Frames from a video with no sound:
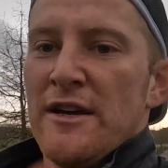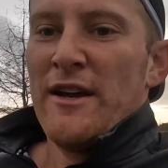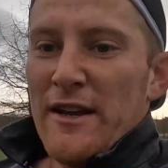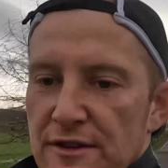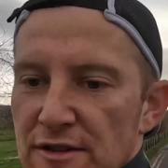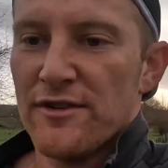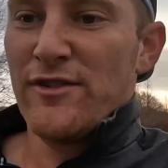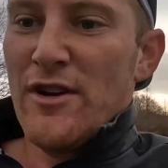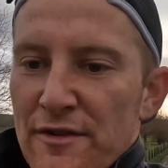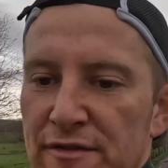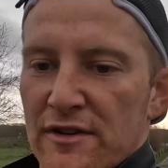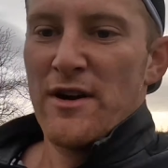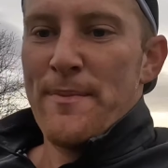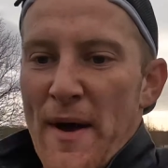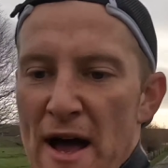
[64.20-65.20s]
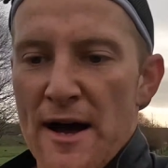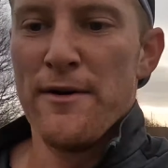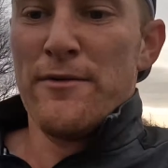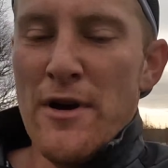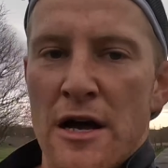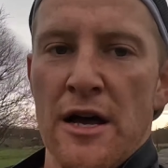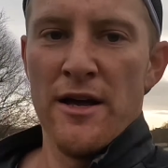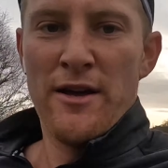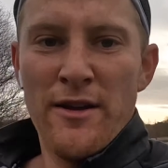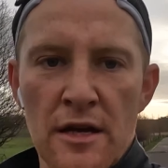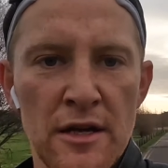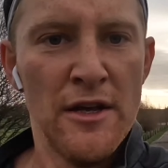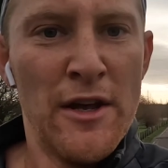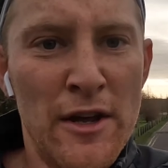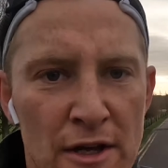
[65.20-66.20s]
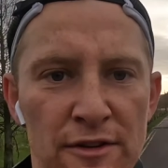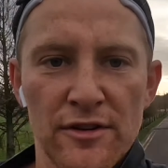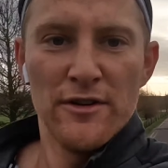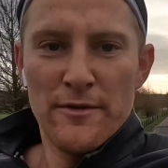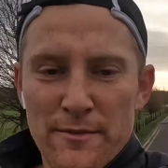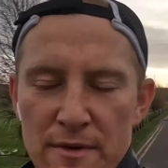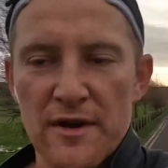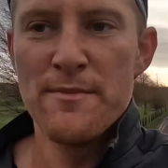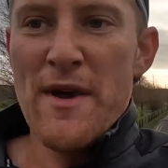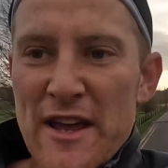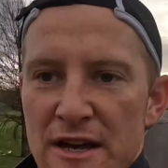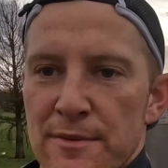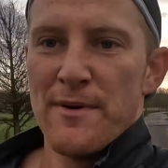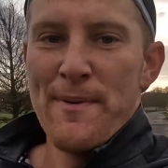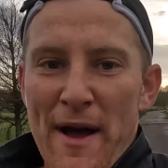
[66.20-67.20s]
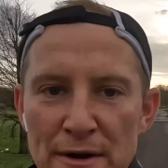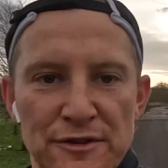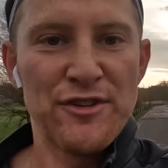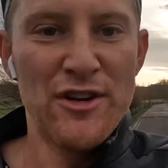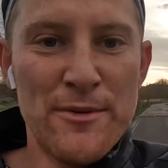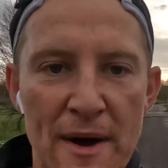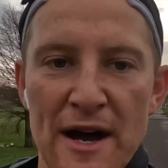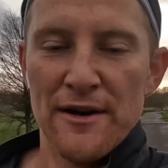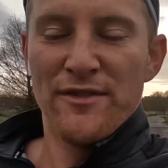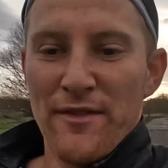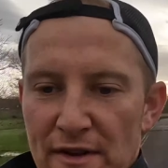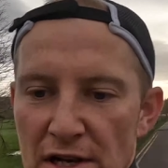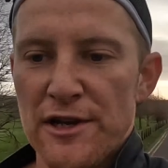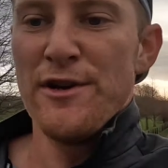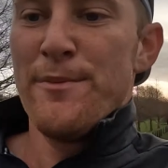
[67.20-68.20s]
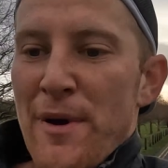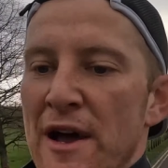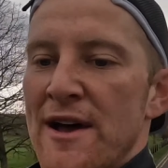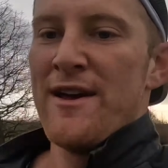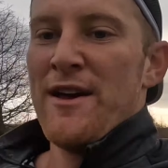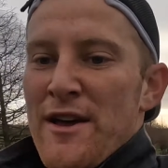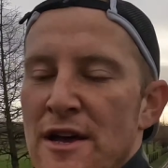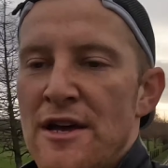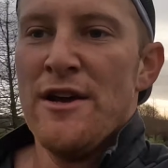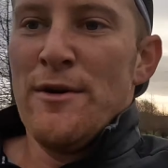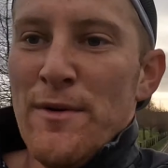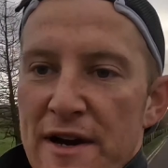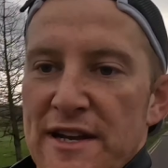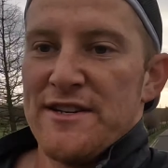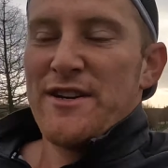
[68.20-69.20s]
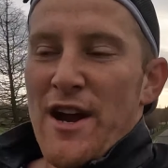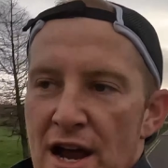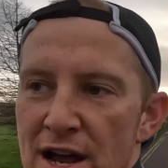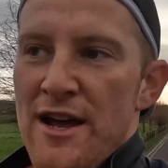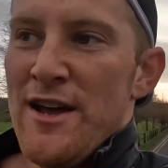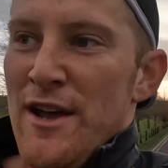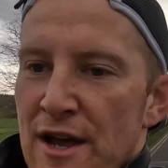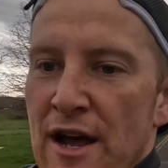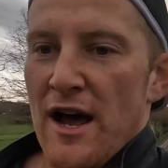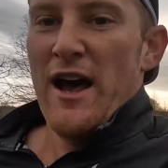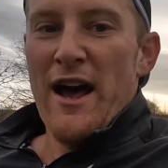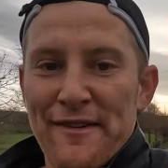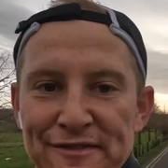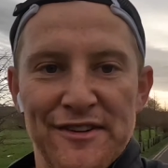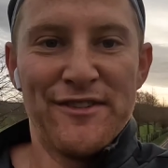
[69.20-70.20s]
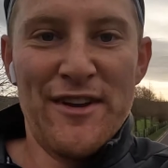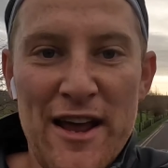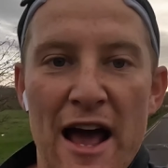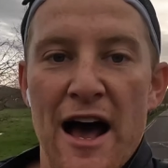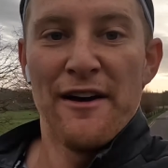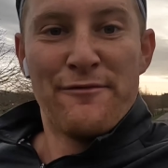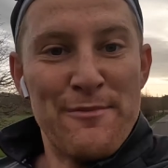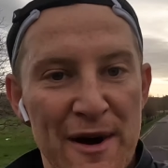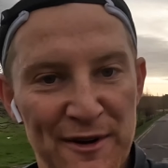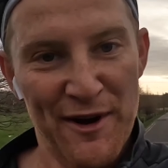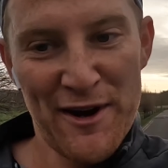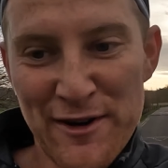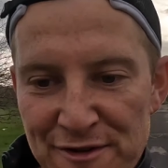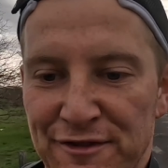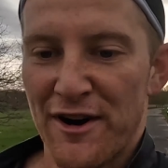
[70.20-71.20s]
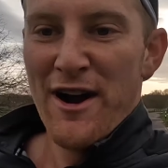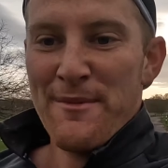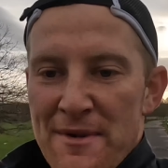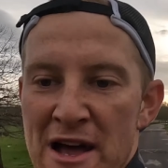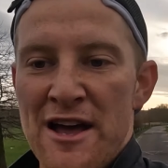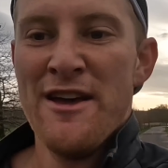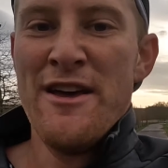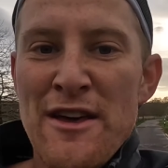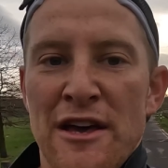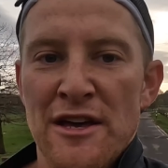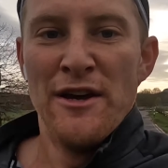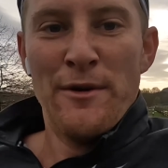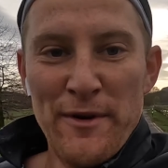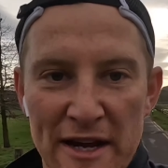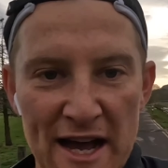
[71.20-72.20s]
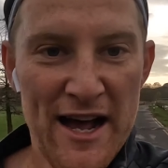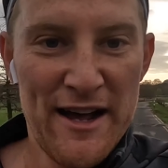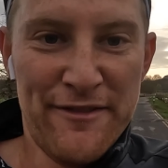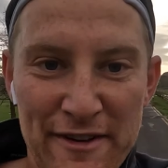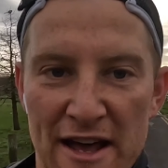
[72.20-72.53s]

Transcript: it does cover about, sort of, we make up about two miles of a loop, which I have to say I have borrowed from, we have